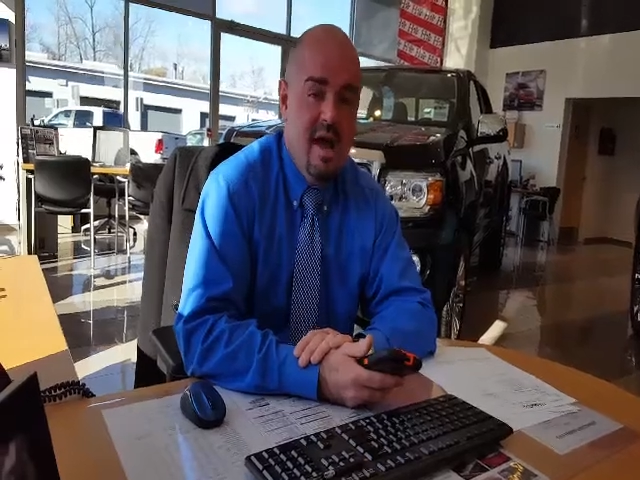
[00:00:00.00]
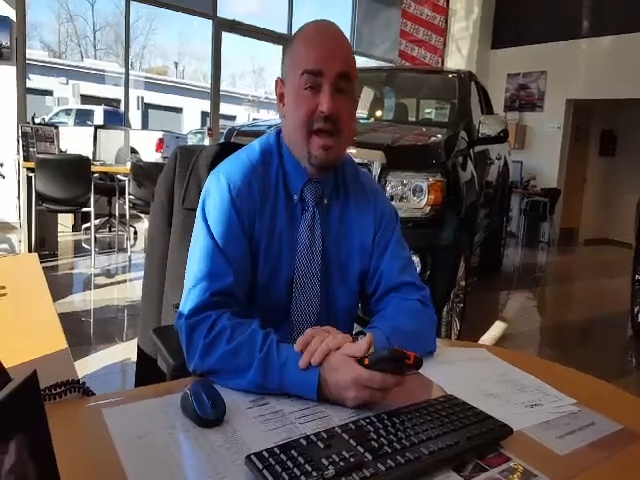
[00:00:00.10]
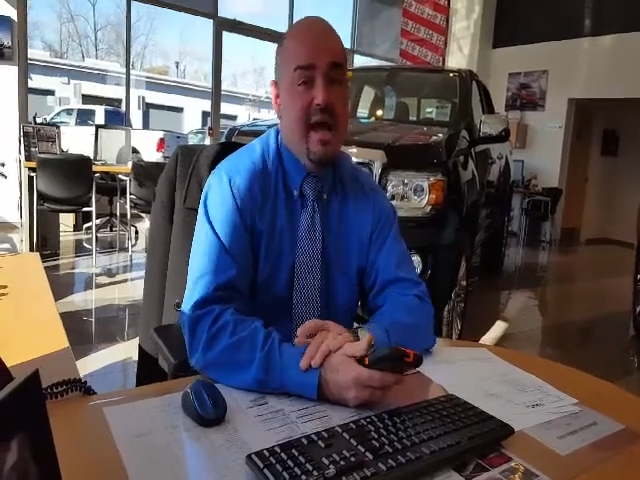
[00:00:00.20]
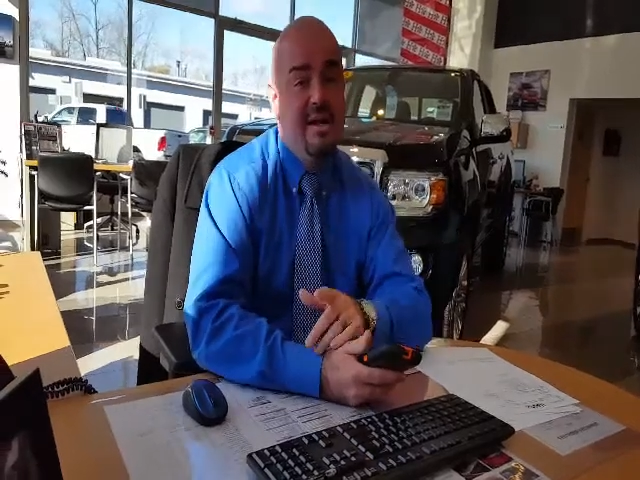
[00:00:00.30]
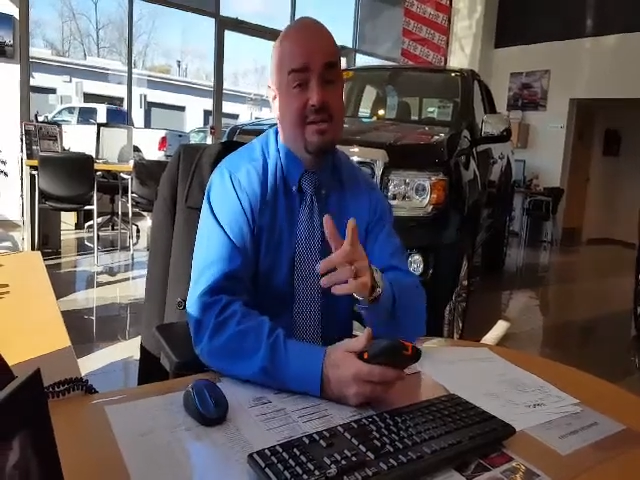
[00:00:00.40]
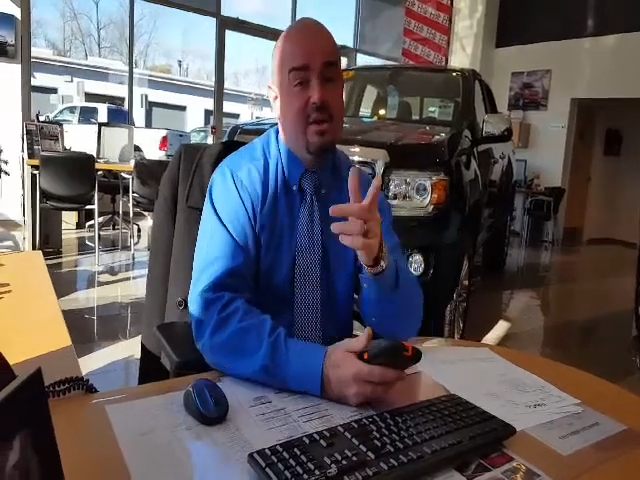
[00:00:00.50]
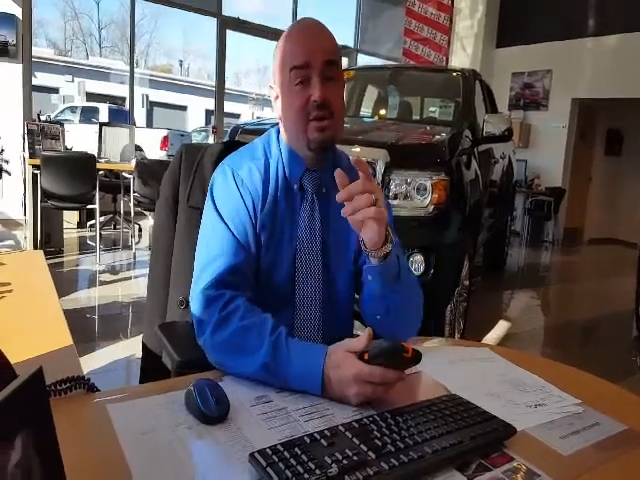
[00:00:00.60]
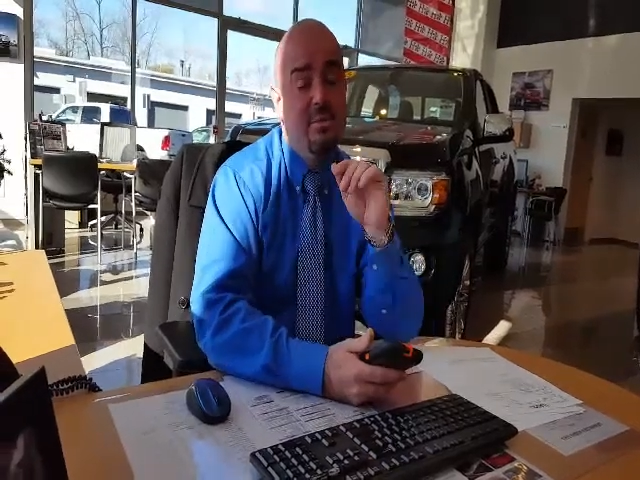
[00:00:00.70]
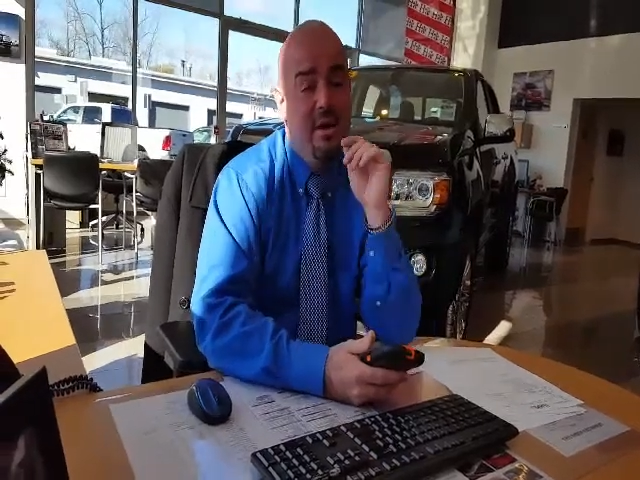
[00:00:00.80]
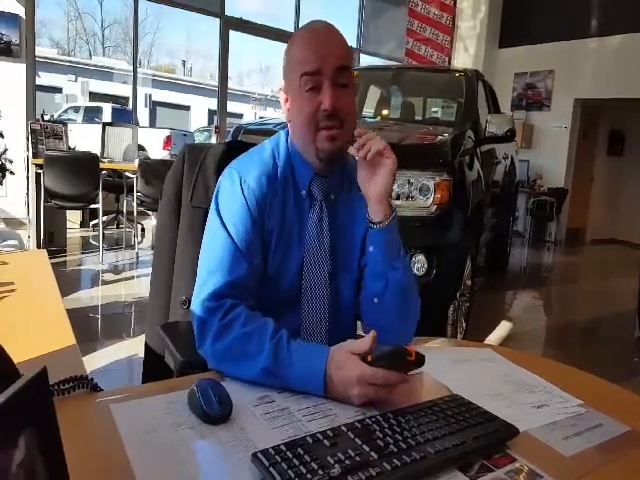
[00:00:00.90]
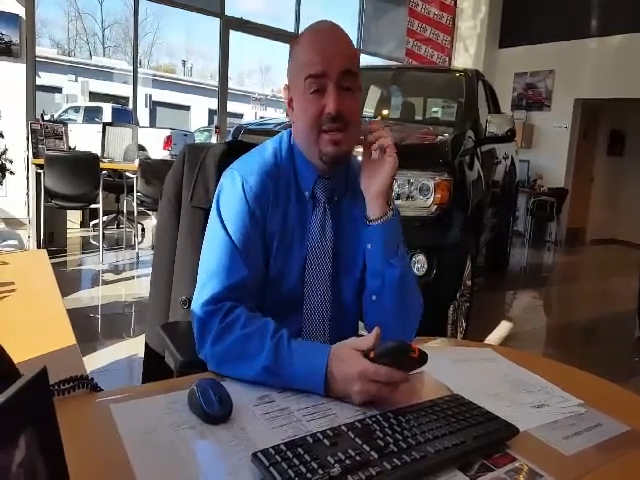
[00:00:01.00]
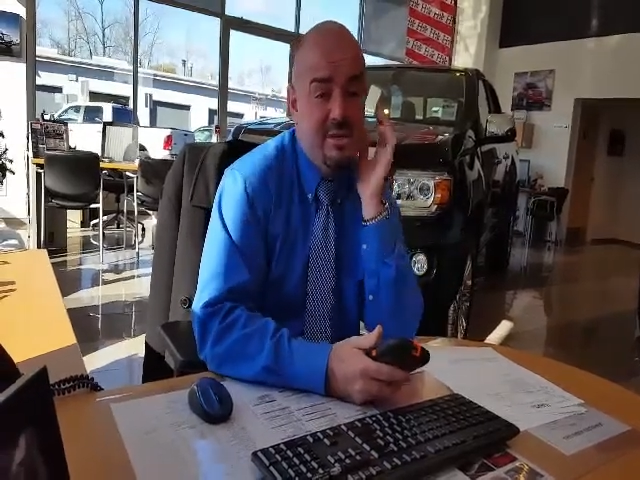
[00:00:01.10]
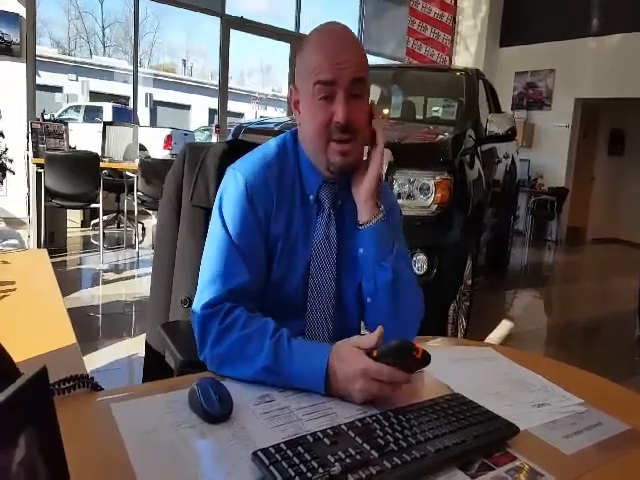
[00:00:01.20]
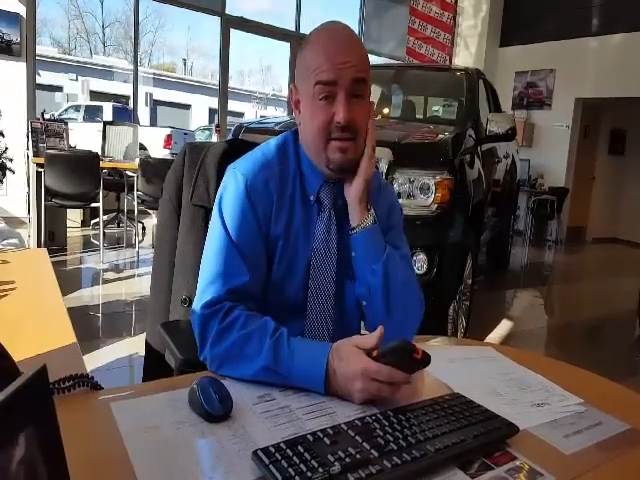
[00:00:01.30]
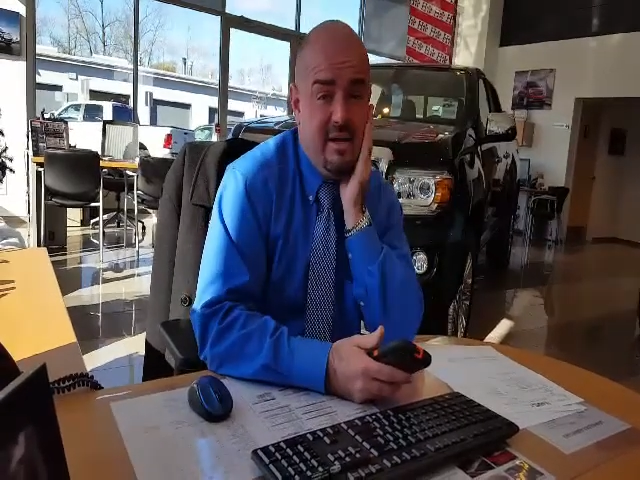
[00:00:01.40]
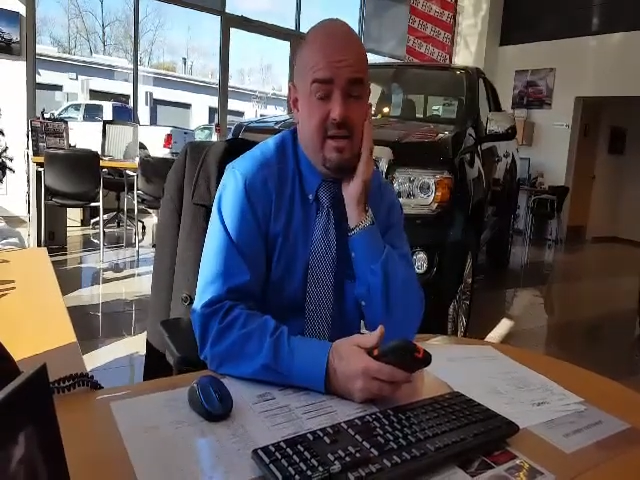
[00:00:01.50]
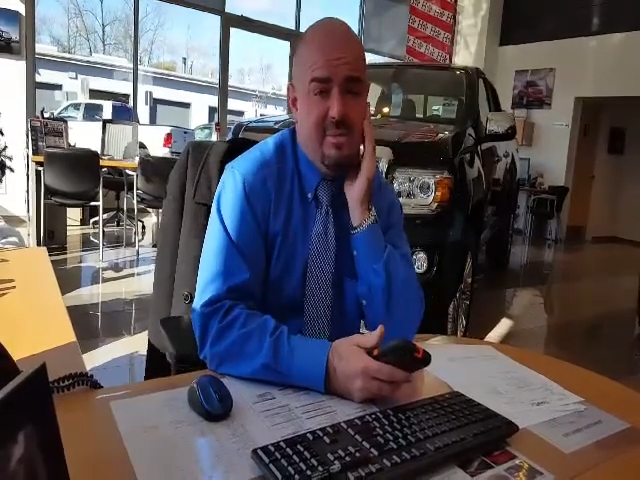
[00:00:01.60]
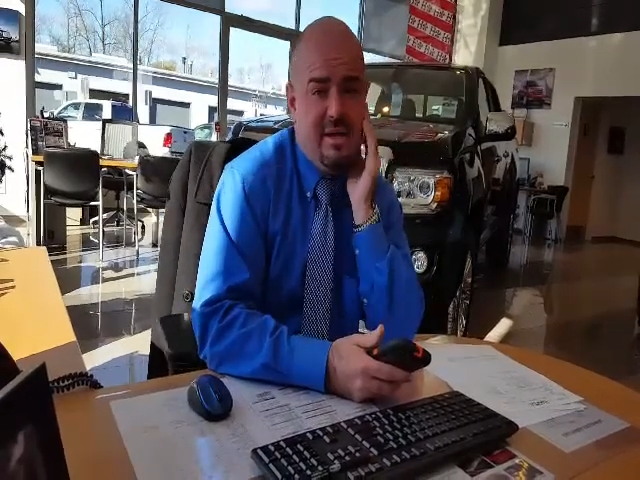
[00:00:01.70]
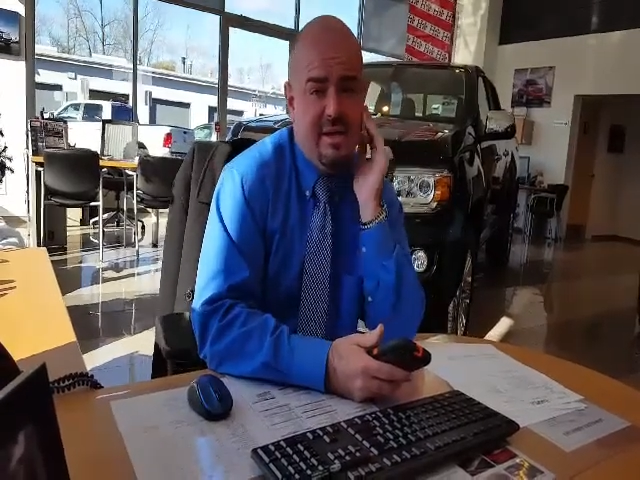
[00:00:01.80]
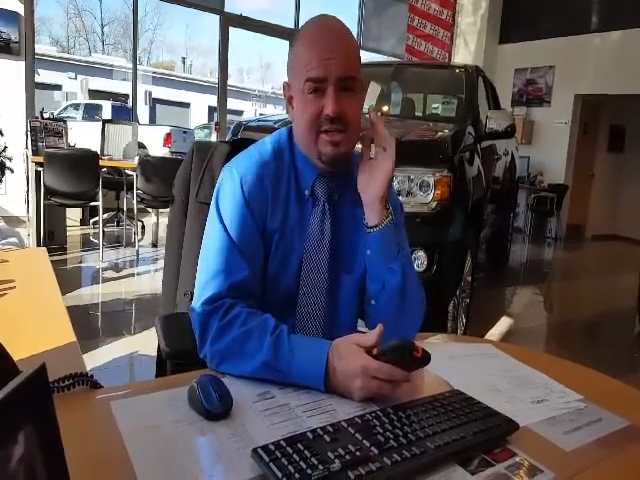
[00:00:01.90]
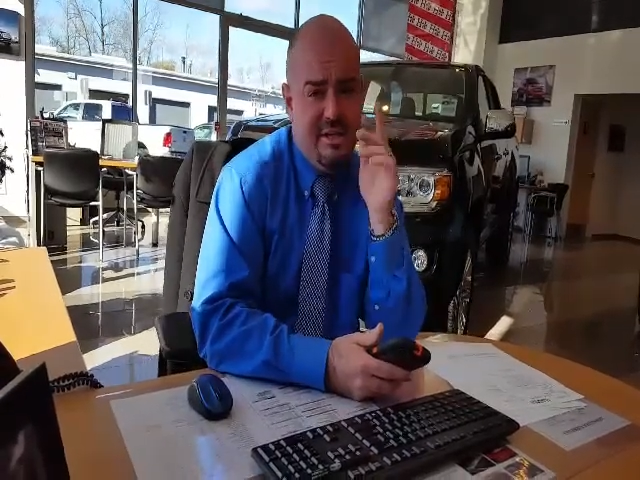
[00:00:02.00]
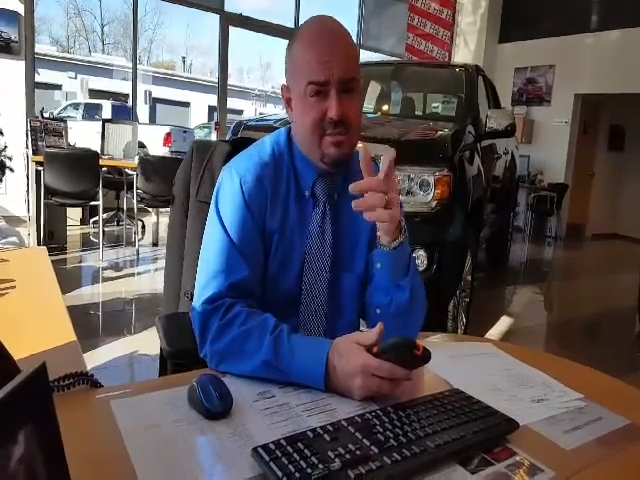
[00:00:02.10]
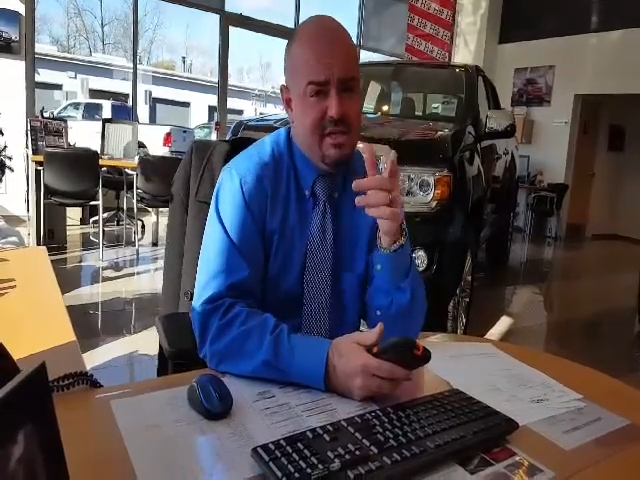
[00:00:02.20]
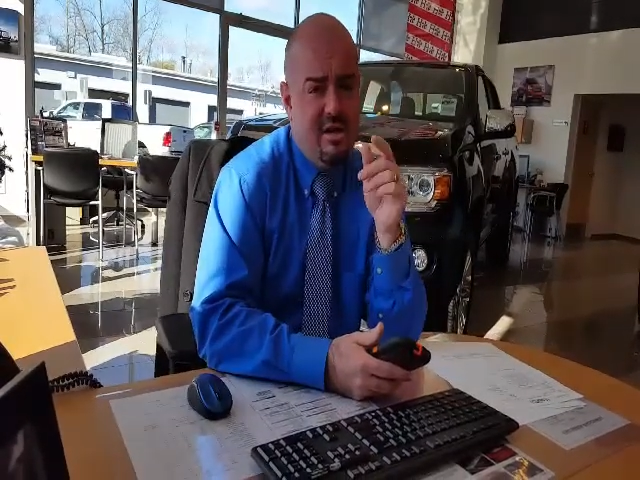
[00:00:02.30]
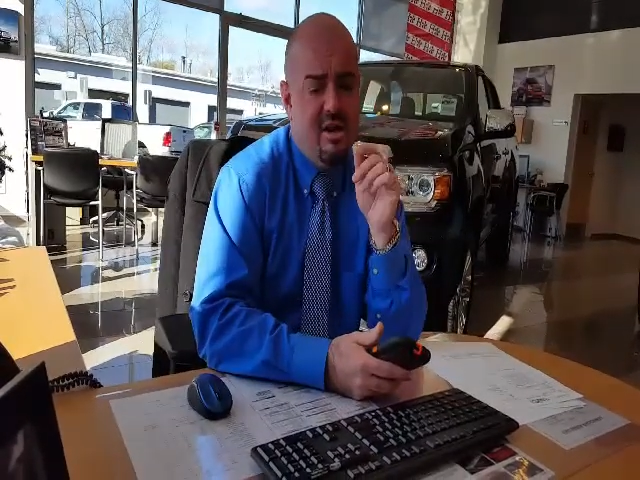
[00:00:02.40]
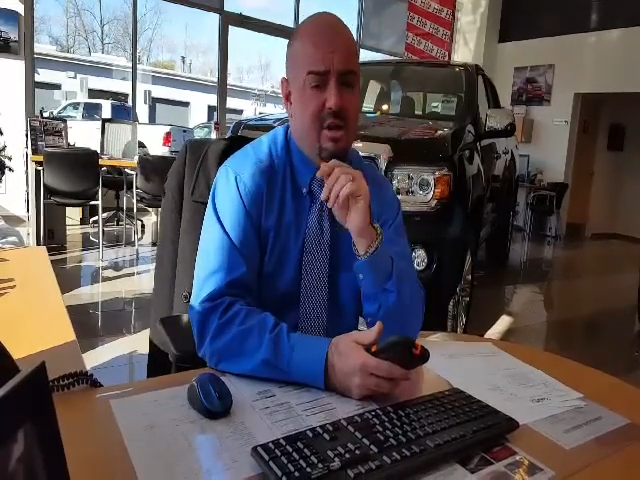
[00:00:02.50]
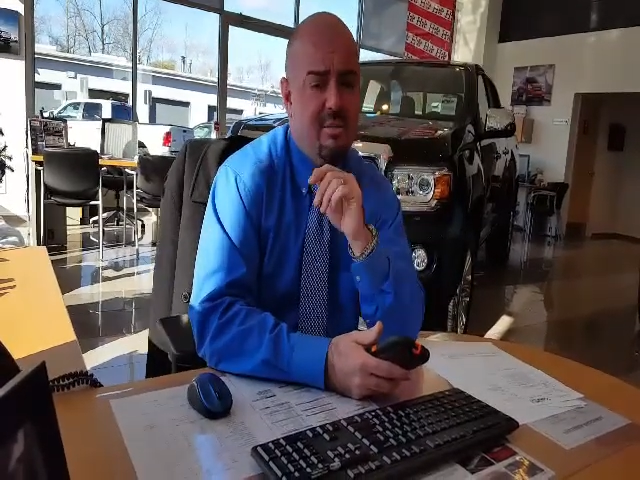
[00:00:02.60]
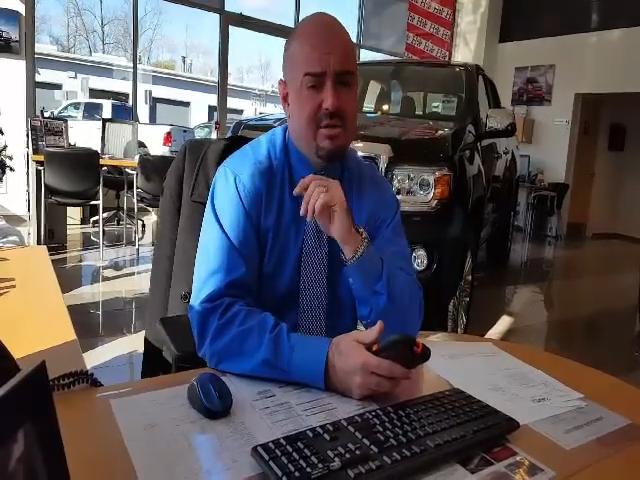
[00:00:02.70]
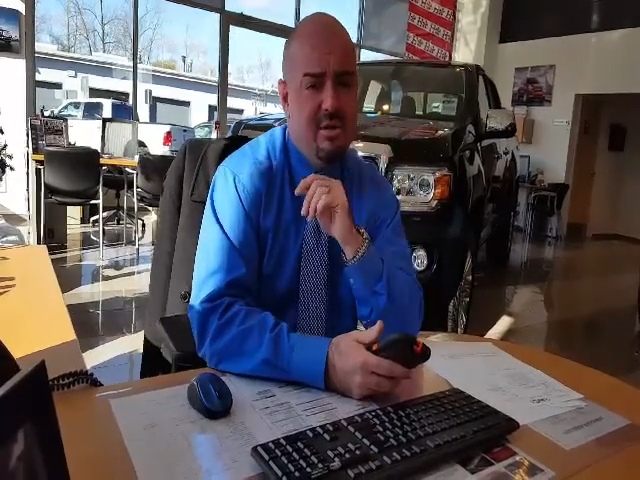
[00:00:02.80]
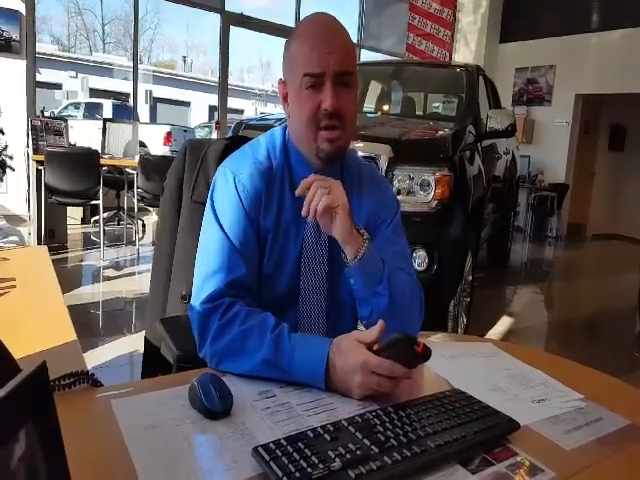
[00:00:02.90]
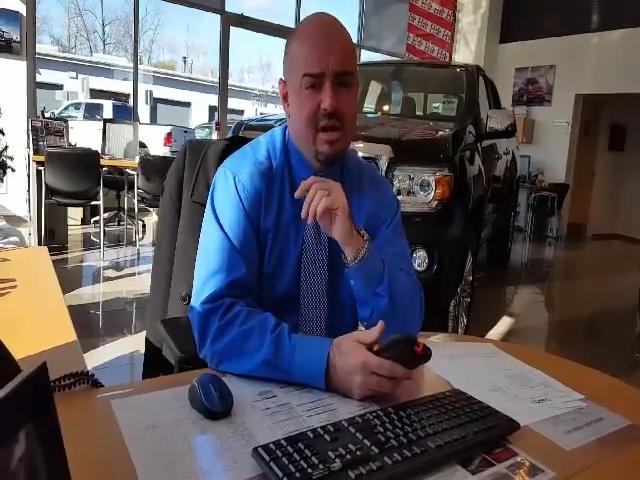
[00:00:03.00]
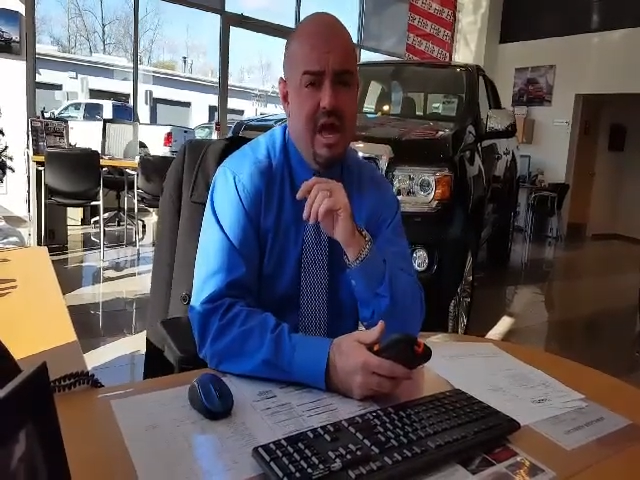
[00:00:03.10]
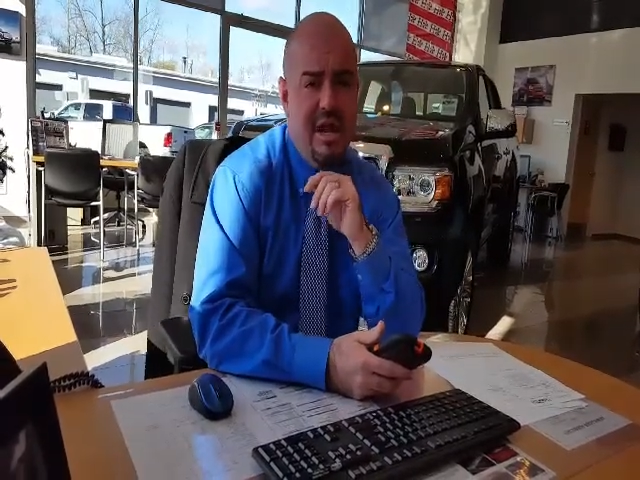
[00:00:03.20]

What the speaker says: Hi guys, y'all know me, Magic Matt, down here at Meadowland GMC in Carmel, New York.